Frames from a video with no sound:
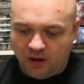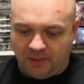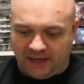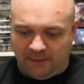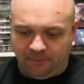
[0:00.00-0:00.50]

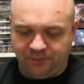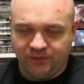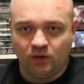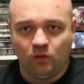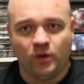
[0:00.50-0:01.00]
But um.
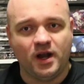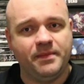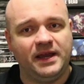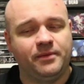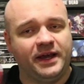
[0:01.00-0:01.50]
What I
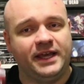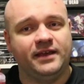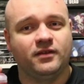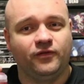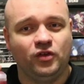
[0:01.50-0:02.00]
mean by
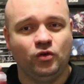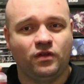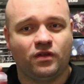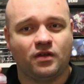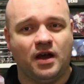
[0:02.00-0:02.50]
ease of
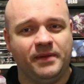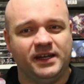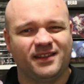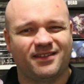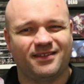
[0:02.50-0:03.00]
use, I
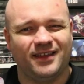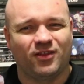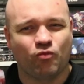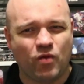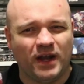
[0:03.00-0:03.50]
mean it's
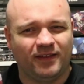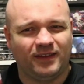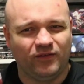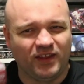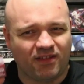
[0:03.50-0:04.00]
it's
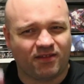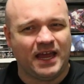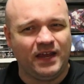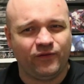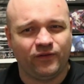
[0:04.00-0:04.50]
relatively
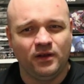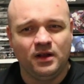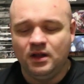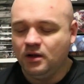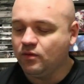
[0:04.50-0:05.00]
safe,
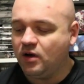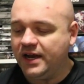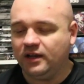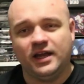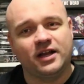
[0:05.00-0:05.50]

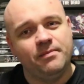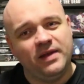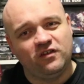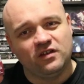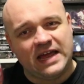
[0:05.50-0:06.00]
right? Like I
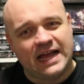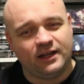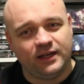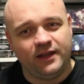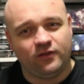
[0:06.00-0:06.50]
mentioned,
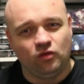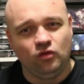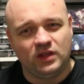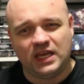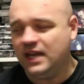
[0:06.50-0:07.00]
Accolade
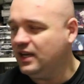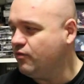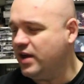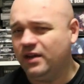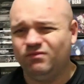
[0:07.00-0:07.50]
two Candy
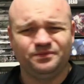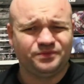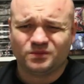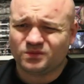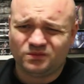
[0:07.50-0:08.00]
Red.
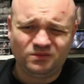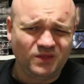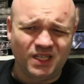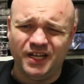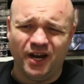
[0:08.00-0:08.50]

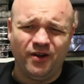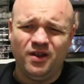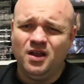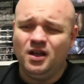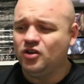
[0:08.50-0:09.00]
You know,
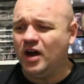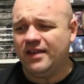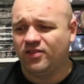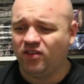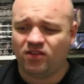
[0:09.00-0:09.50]

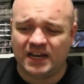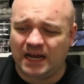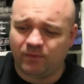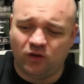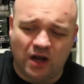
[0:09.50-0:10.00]
guys, the
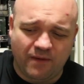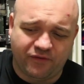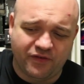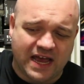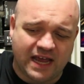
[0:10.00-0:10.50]
setup time
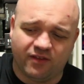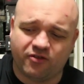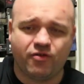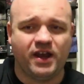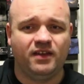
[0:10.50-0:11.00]
for that is
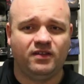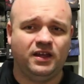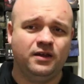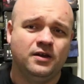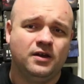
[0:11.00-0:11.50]

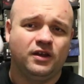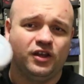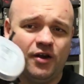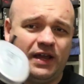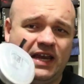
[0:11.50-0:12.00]
crazy.
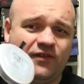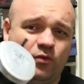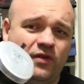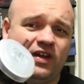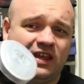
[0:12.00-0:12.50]
You know, even
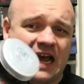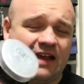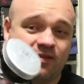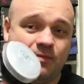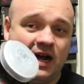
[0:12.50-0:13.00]
with a
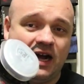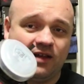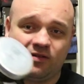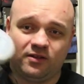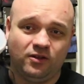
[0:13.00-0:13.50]
gas
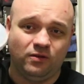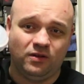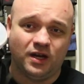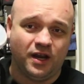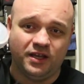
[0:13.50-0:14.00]
mask, you
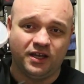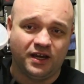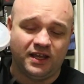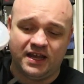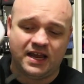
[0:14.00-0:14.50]
you know, you're
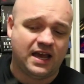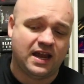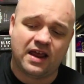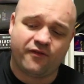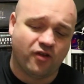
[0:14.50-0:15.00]
going to get a
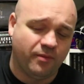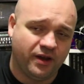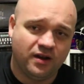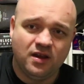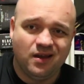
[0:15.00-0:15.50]
headache from
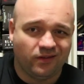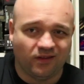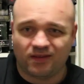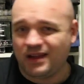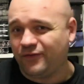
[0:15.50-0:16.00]
it. The
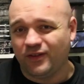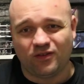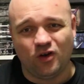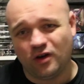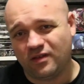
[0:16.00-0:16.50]
stuff is
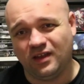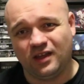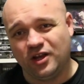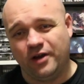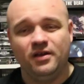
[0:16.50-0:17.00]

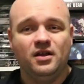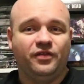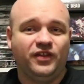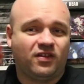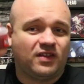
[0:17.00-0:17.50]
toxic. You know,
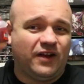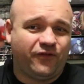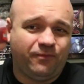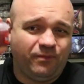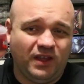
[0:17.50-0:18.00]
this
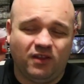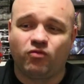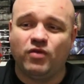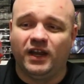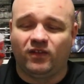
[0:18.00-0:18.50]
stuff is
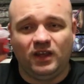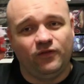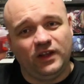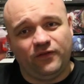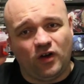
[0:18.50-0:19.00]

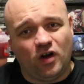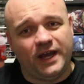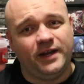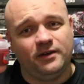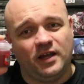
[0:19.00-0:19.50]
relatively
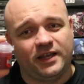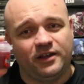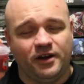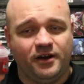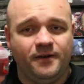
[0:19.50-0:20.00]
fine. Like,
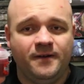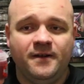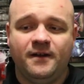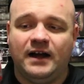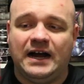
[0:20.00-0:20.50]
you know,
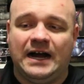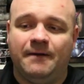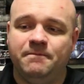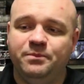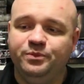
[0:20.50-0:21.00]

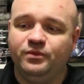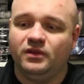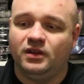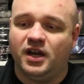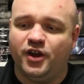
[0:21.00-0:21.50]
um,
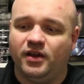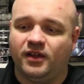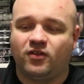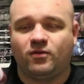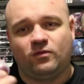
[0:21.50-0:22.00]
you know,
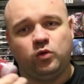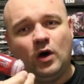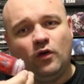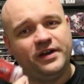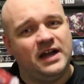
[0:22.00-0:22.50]
it's
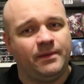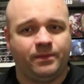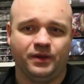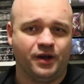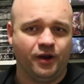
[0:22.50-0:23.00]
twelve and
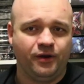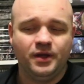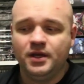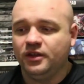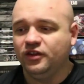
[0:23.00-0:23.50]
up. You know,
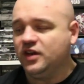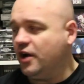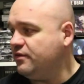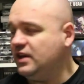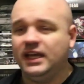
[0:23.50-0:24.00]
you
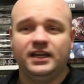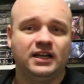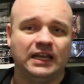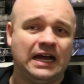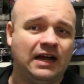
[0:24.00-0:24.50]
don't need
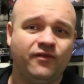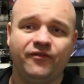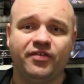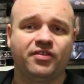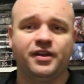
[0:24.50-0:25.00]

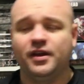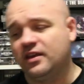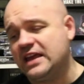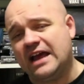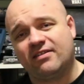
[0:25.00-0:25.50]
gloves and a
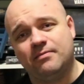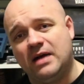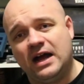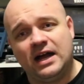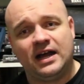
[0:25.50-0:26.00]
gas
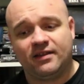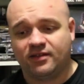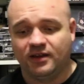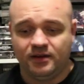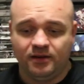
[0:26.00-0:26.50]

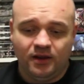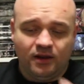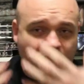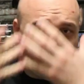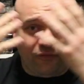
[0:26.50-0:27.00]
mask and
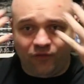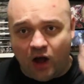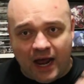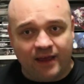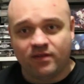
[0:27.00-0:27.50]
and a
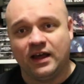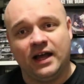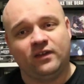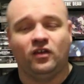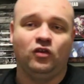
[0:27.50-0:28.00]

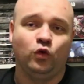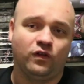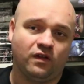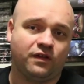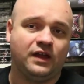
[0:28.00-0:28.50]
visor to
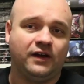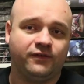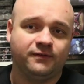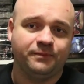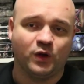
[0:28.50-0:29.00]
use the
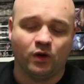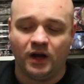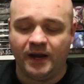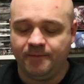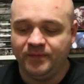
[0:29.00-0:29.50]
stuff. All
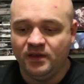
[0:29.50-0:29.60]
right.